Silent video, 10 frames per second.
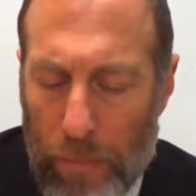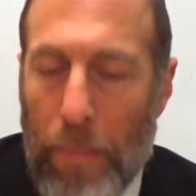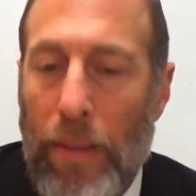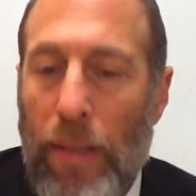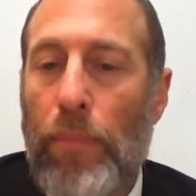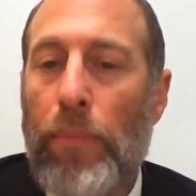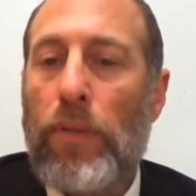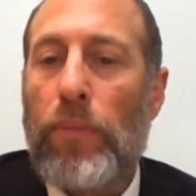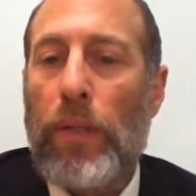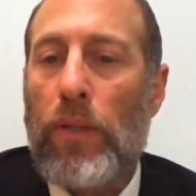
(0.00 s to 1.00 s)
Maybe there'll
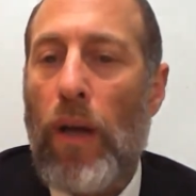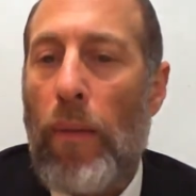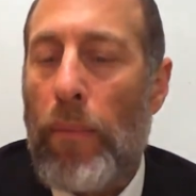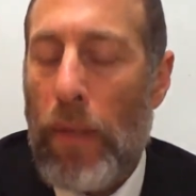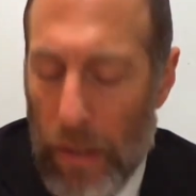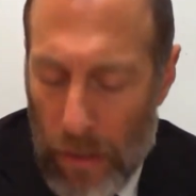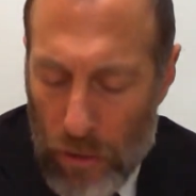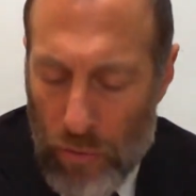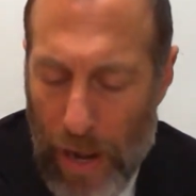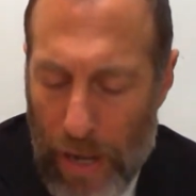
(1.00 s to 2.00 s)
be some
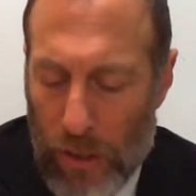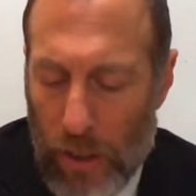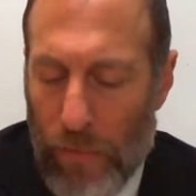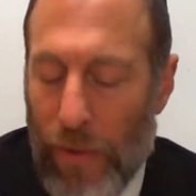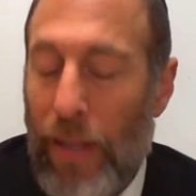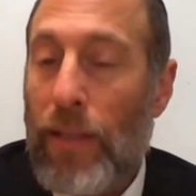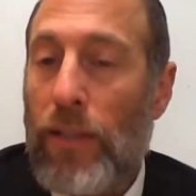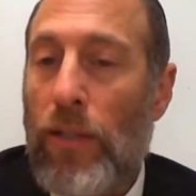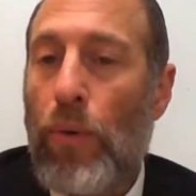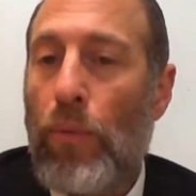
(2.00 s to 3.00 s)
tragic event and
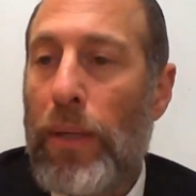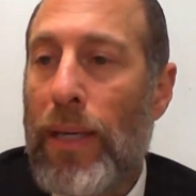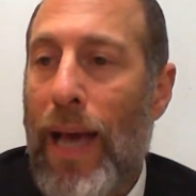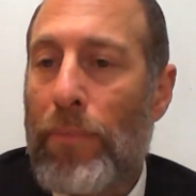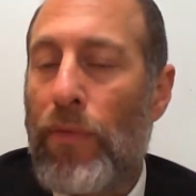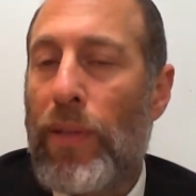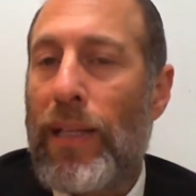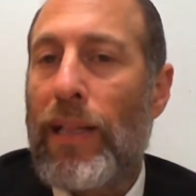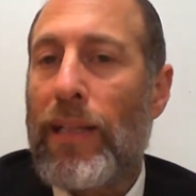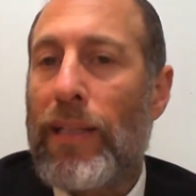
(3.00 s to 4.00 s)
someone will be captive and
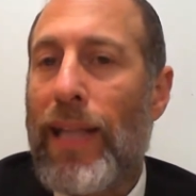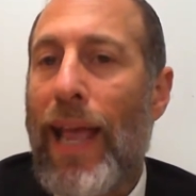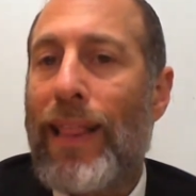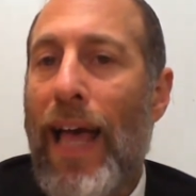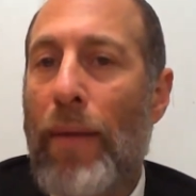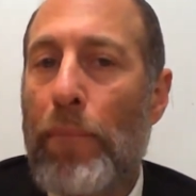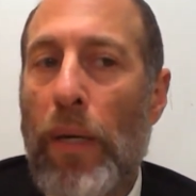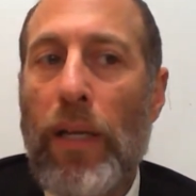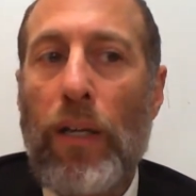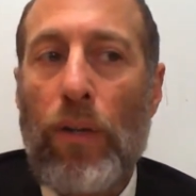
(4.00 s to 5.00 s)
they'll take that
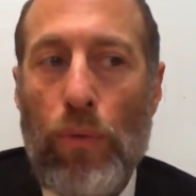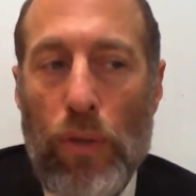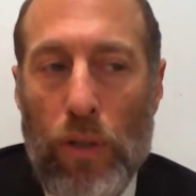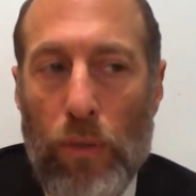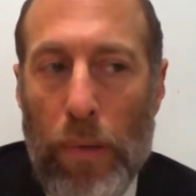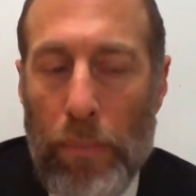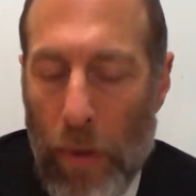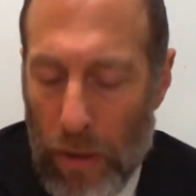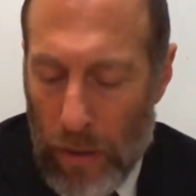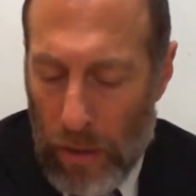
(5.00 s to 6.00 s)
money and use it to be
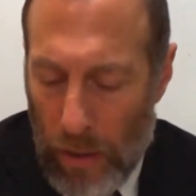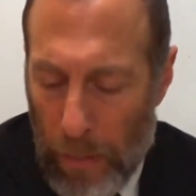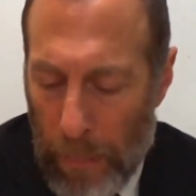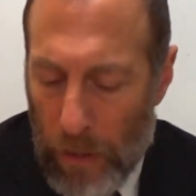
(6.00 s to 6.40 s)
part of the